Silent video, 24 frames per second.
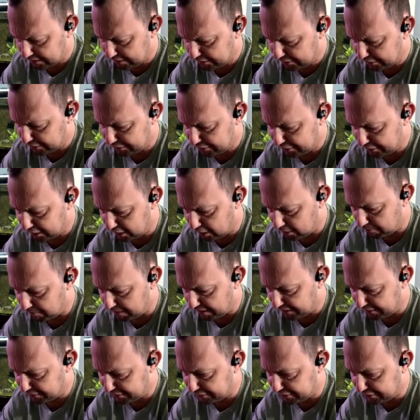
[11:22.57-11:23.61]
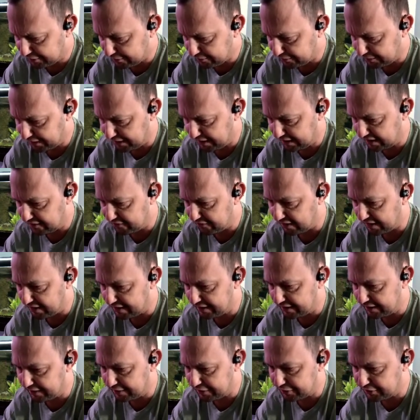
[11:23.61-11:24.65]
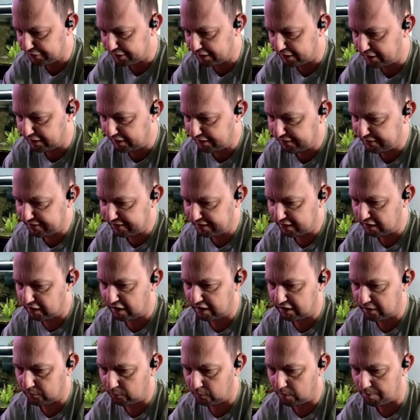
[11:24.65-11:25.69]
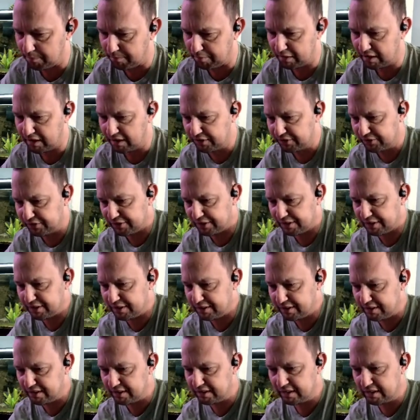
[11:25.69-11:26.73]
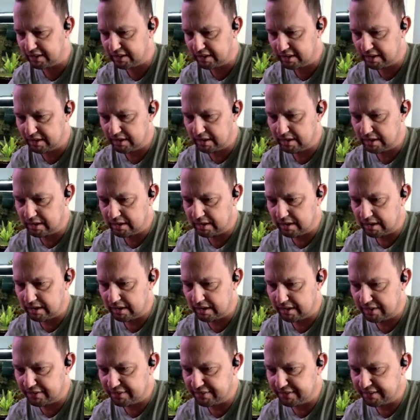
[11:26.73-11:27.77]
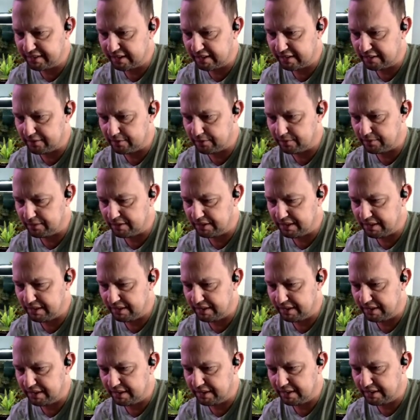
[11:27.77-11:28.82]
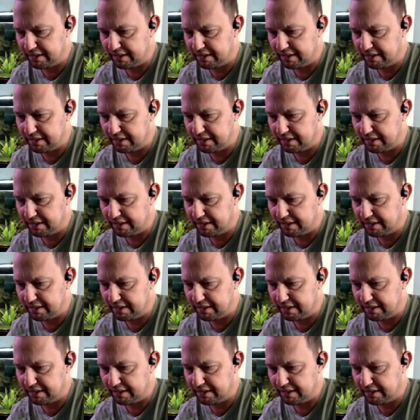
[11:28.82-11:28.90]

share my screen if I need to share anything on a web browser. Let's see, I don't need